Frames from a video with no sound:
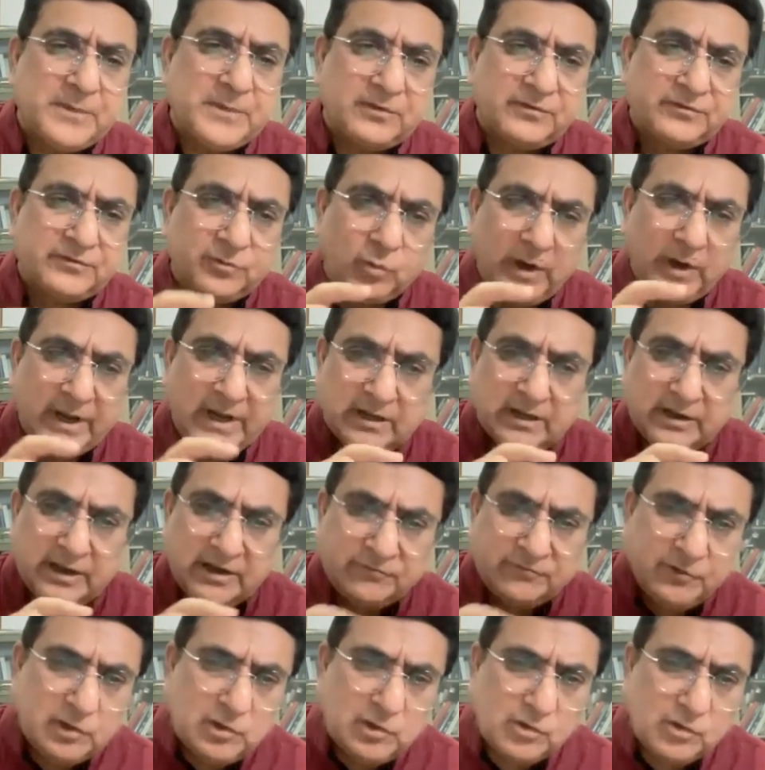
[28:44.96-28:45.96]
So while
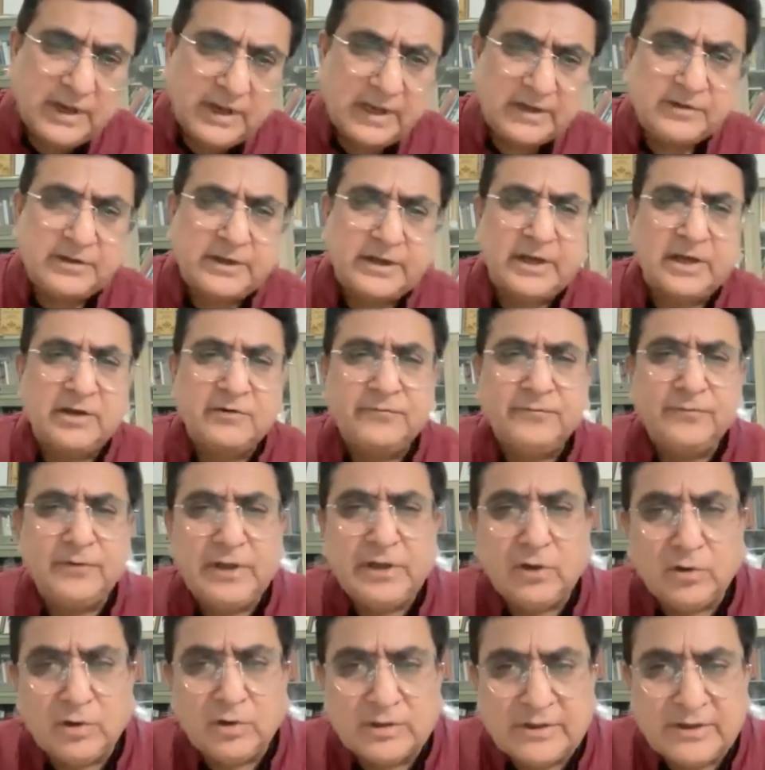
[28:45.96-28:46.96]
if you look at
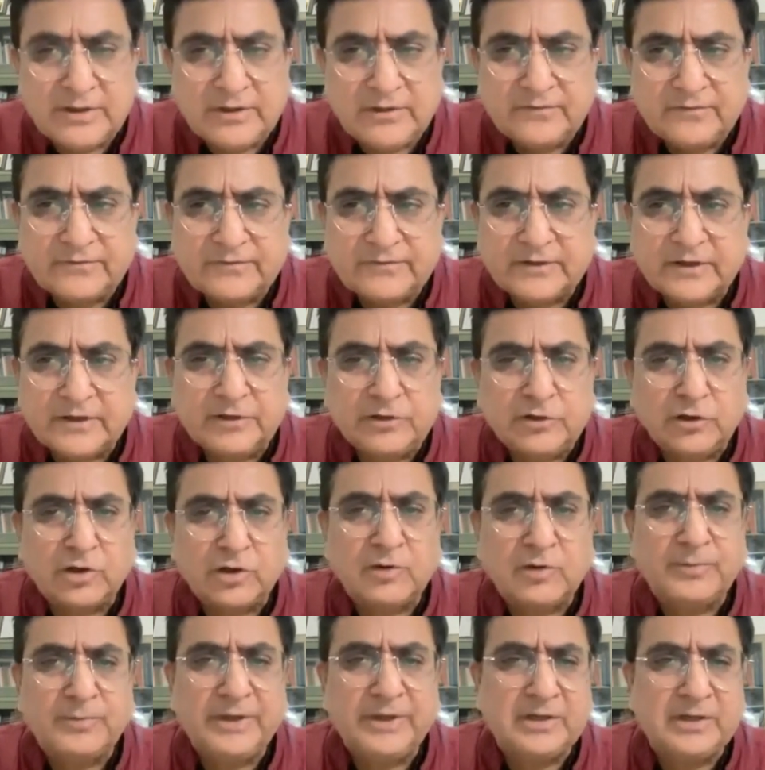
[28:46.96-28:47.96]
carefully all these
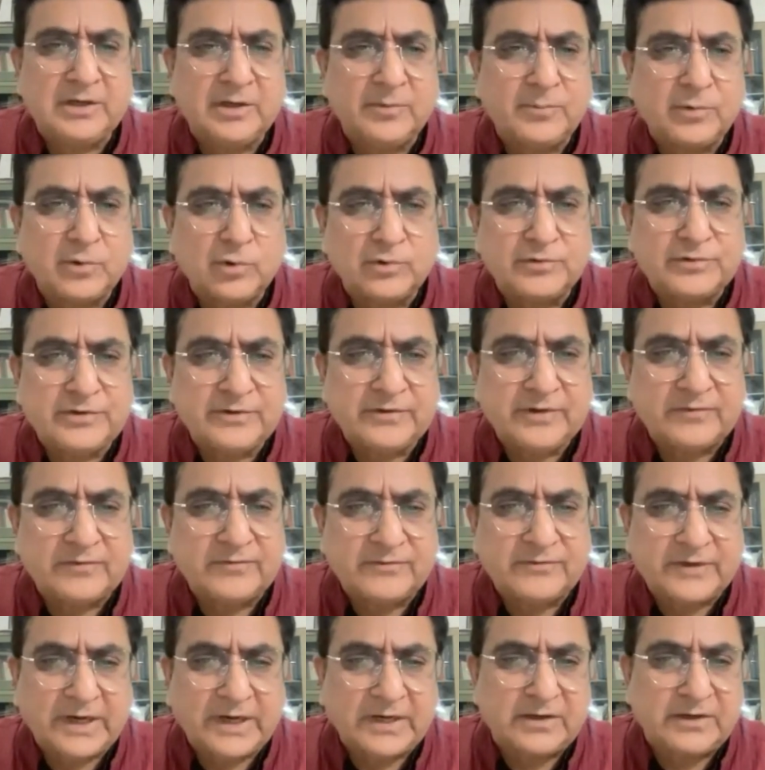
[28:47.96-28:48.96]
European approaches
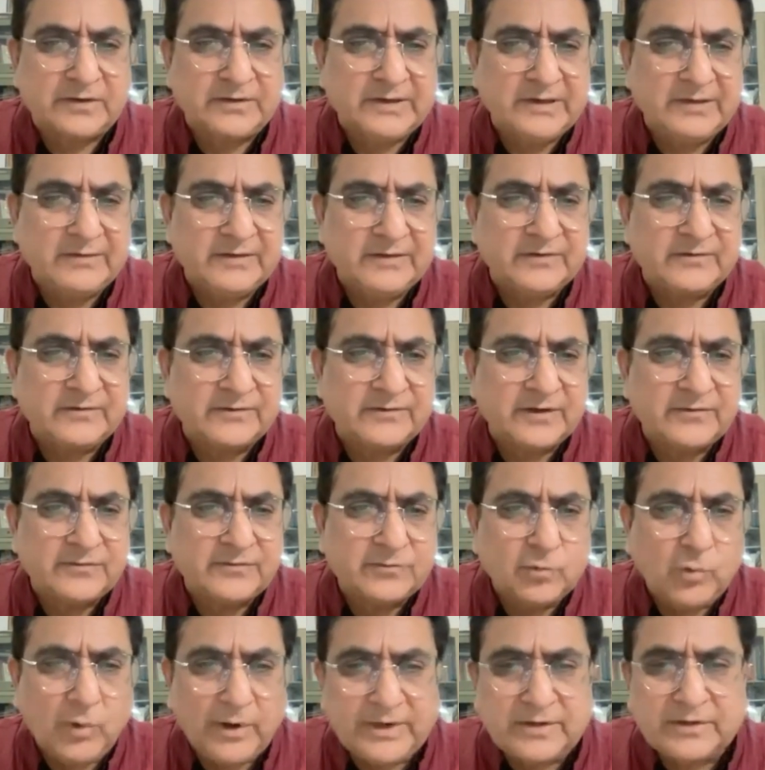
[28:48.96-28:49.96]
and strategies,
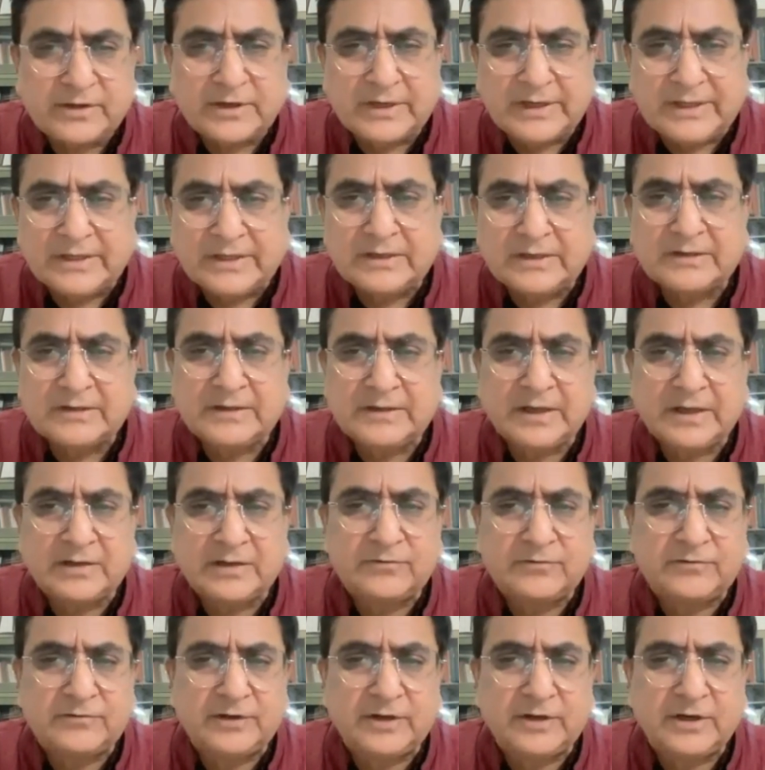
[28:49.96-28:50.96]
it's quite clear
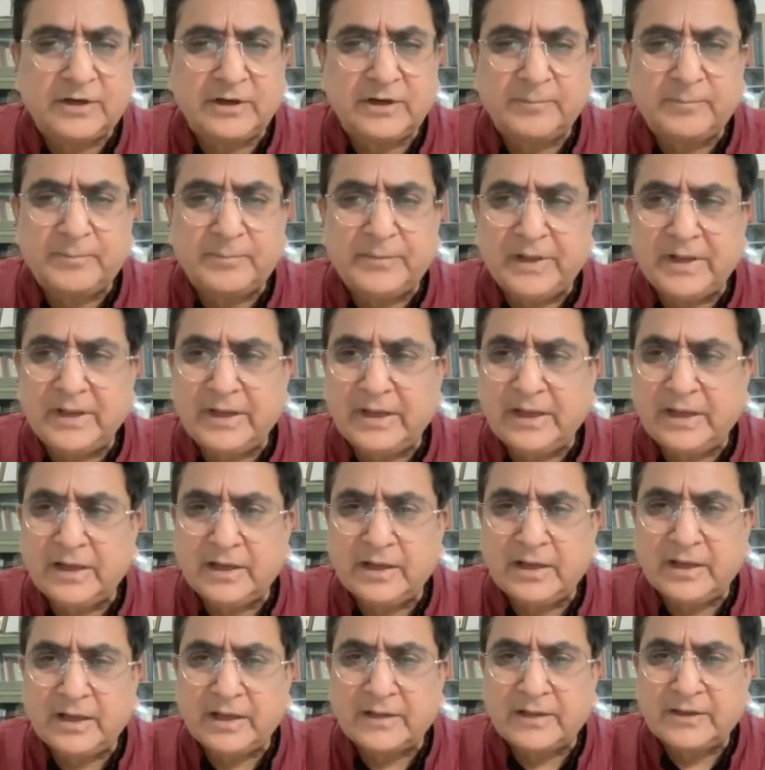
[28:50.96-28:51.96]
that
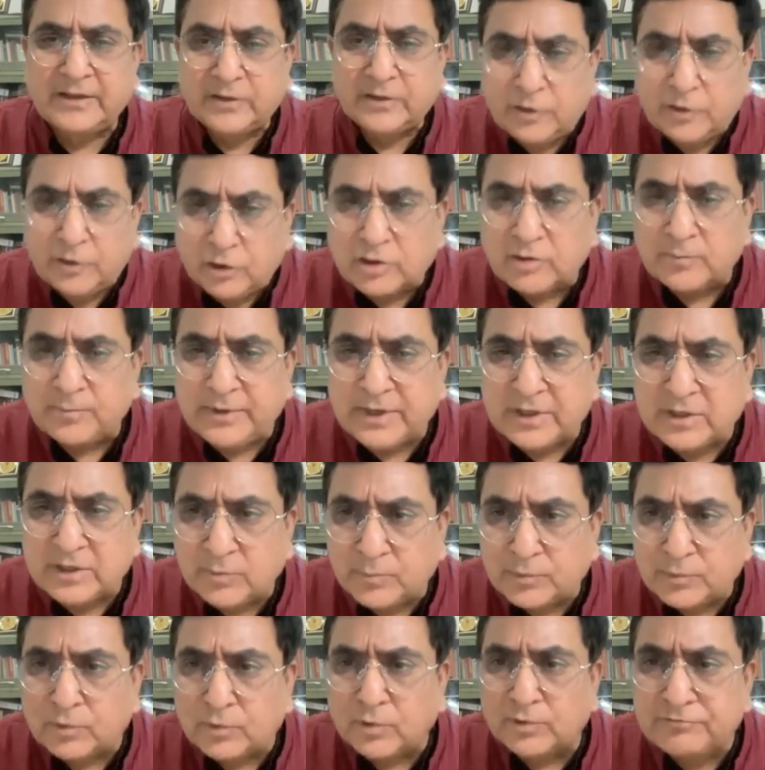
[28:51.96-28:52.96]
I think the European
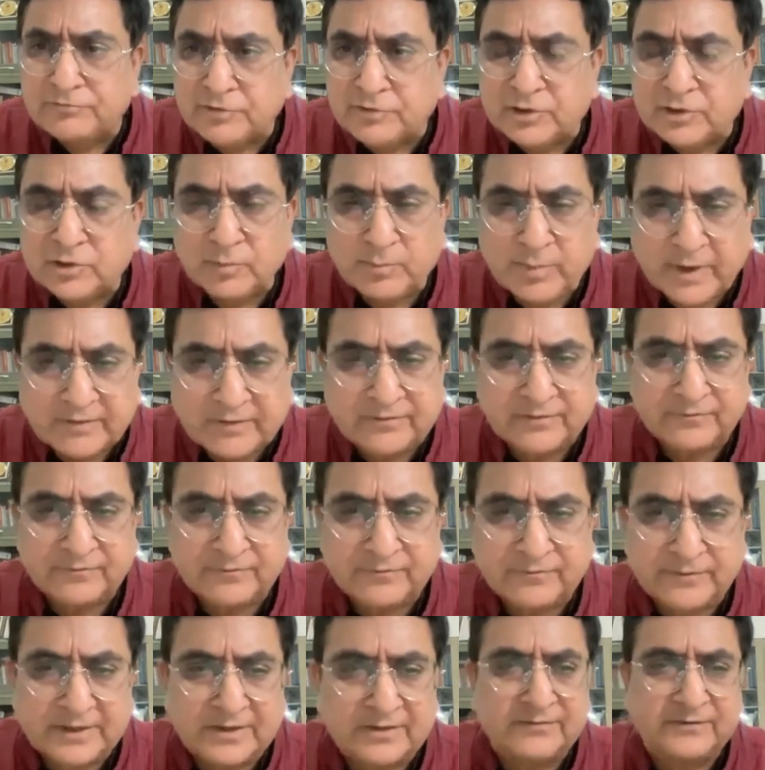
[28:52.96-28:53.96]
approach to
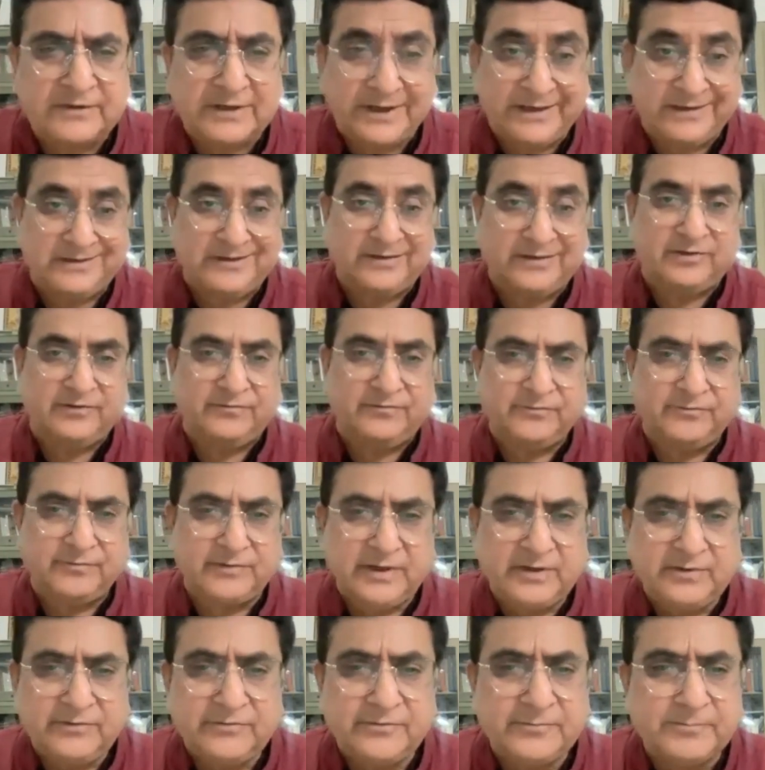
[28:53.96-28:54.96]
Indo-Pacific is slightly
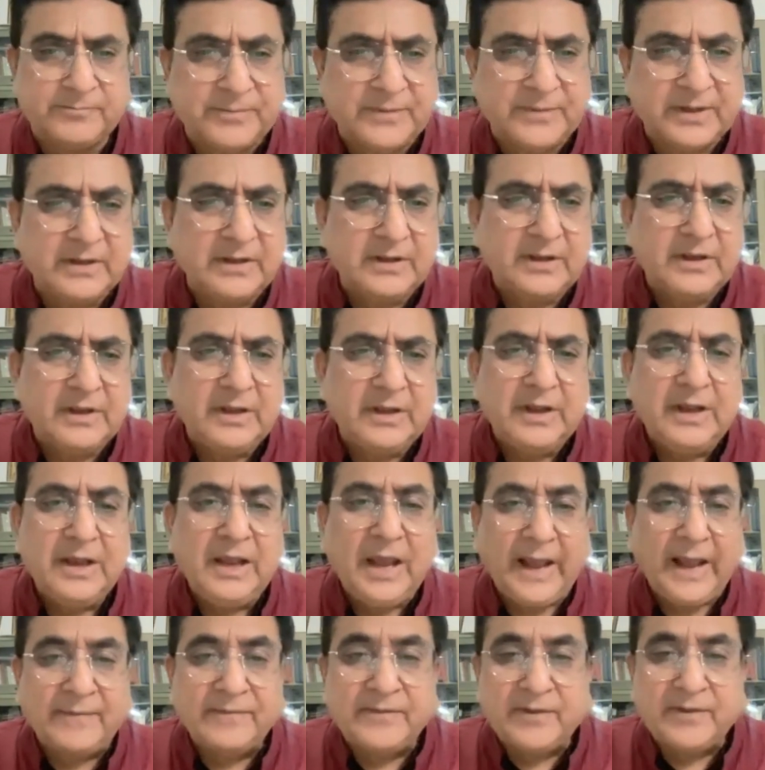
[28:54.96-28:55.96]
different,
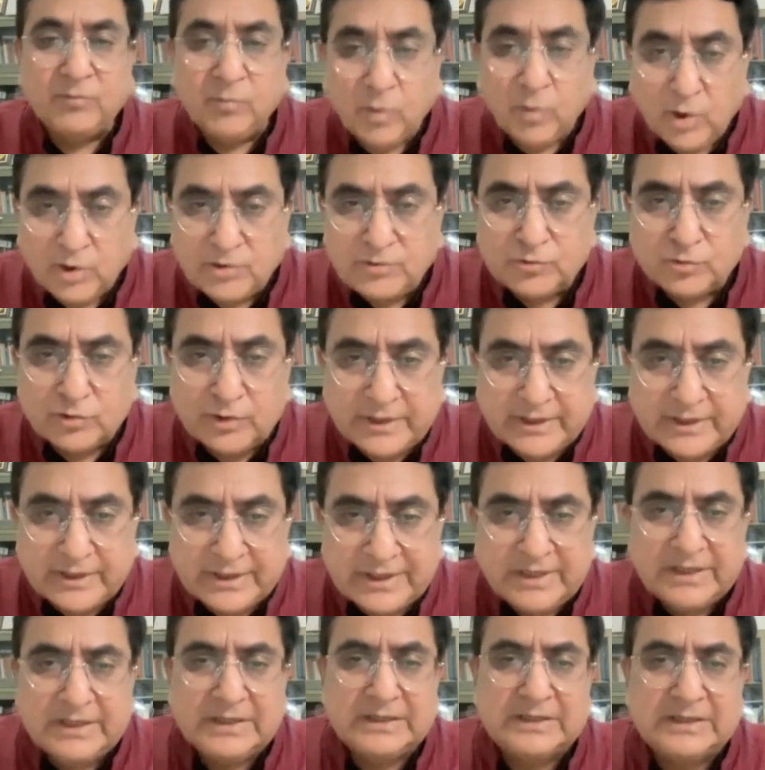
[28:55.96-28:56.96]
and they want to
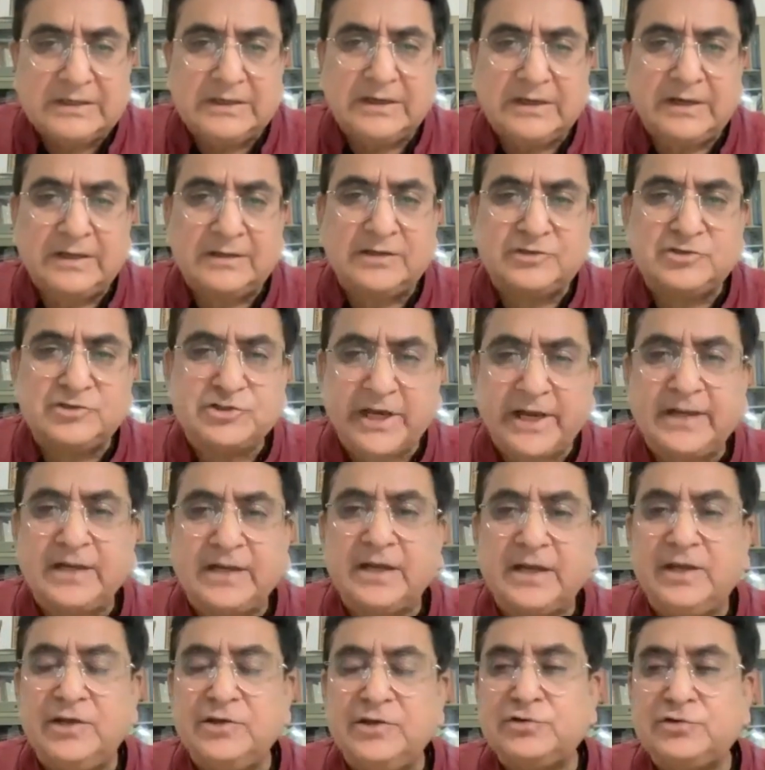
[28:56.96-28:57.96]
deal the
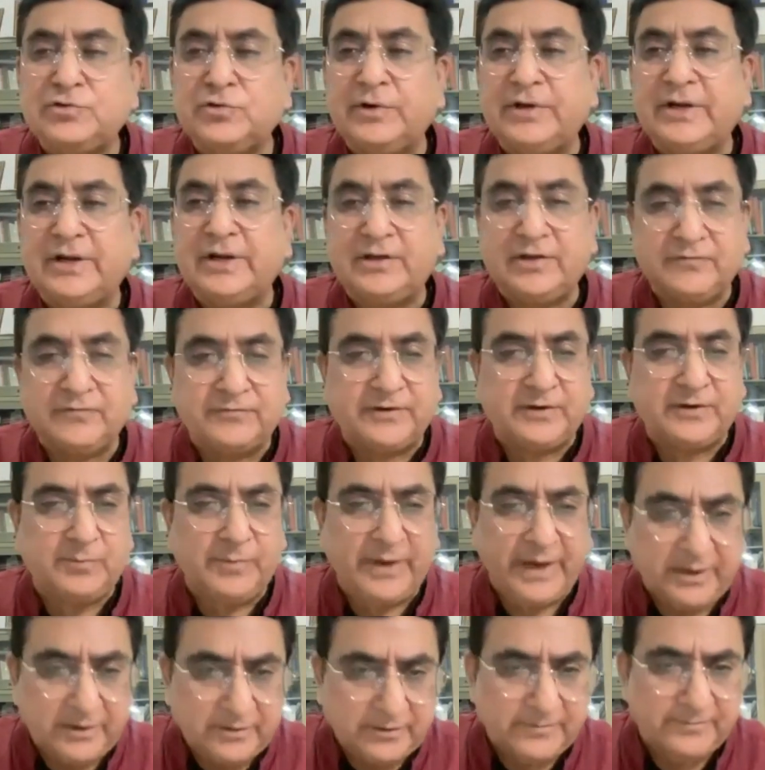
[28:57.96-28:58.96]
China issue in a different
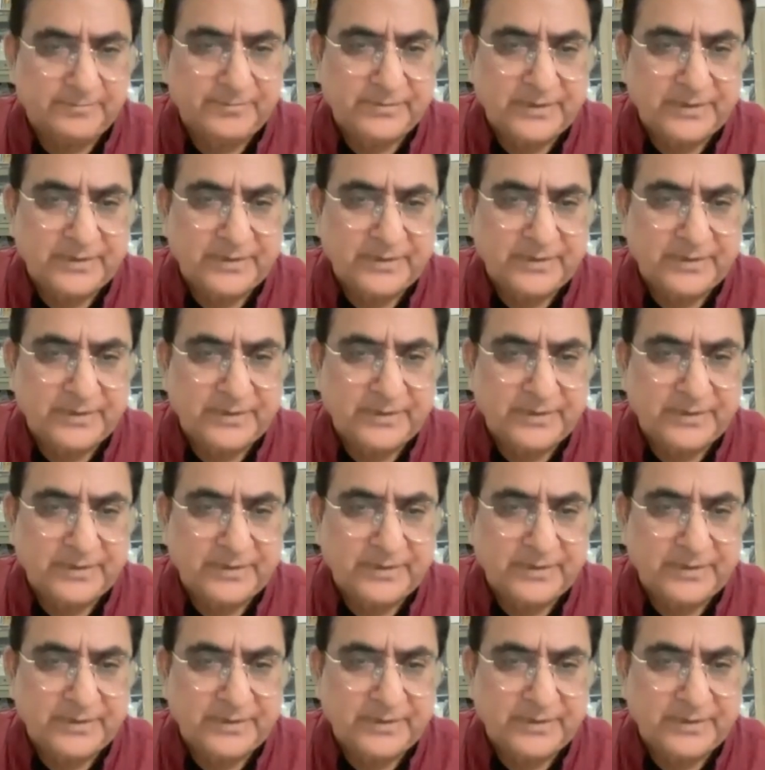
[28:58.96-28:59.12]
manner.